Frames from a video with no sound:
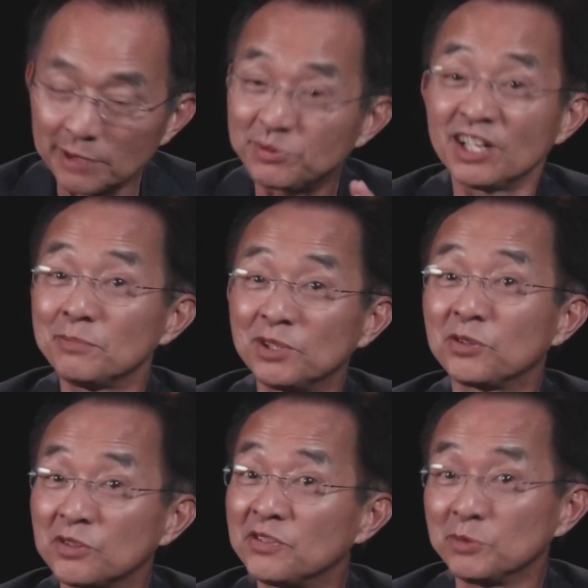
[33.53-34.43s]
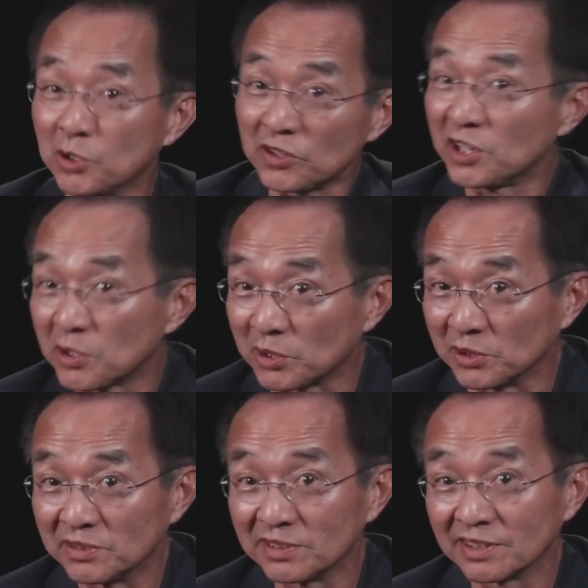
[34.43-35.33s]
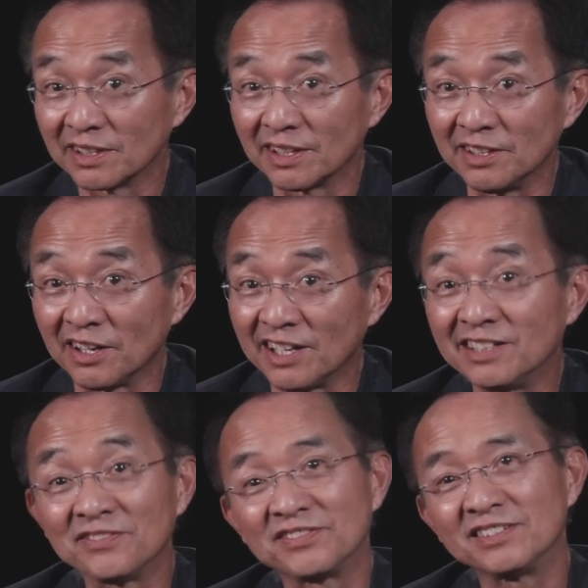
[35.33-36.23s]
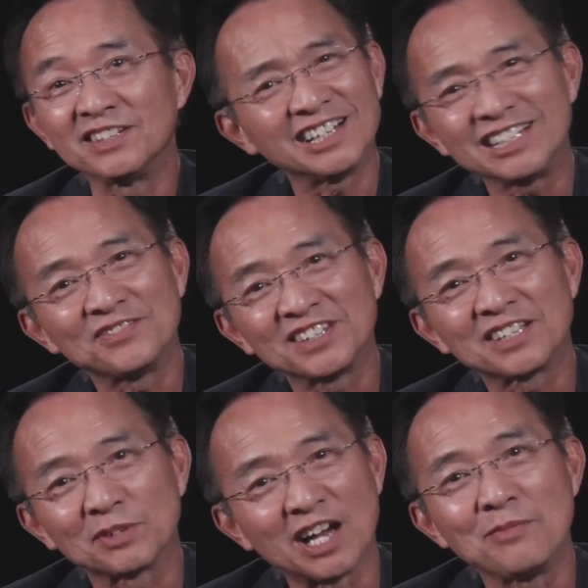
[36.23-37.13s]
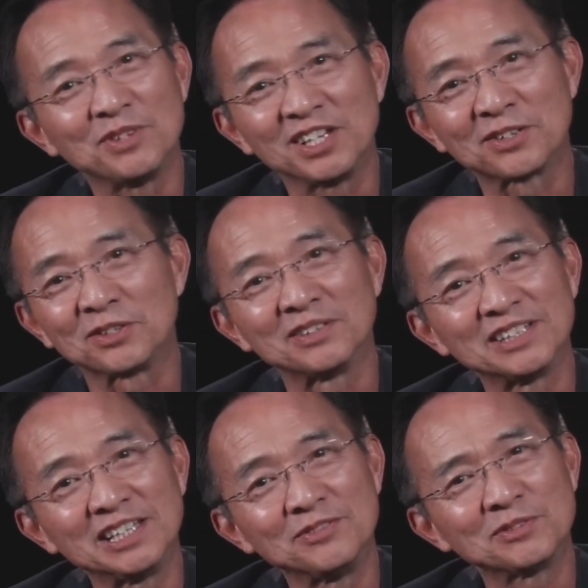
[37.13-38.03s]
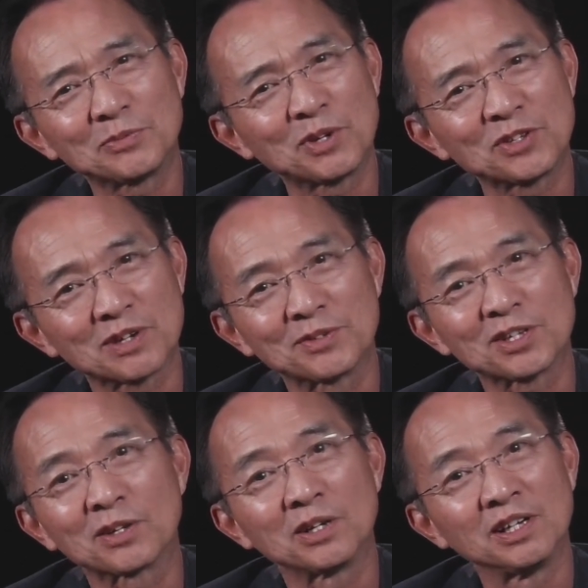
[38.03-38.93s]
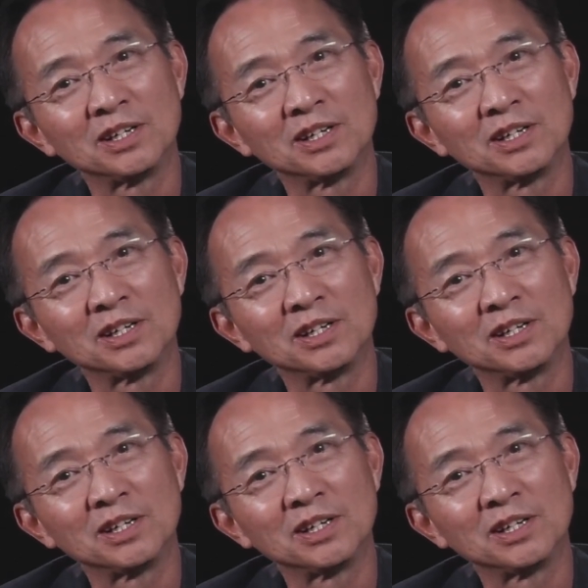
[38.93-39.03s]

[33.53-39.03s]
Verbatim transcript: kept telling me through the film, you're the hero. You know, I didn't think about I'm the hero. Even when I read the script, I thought,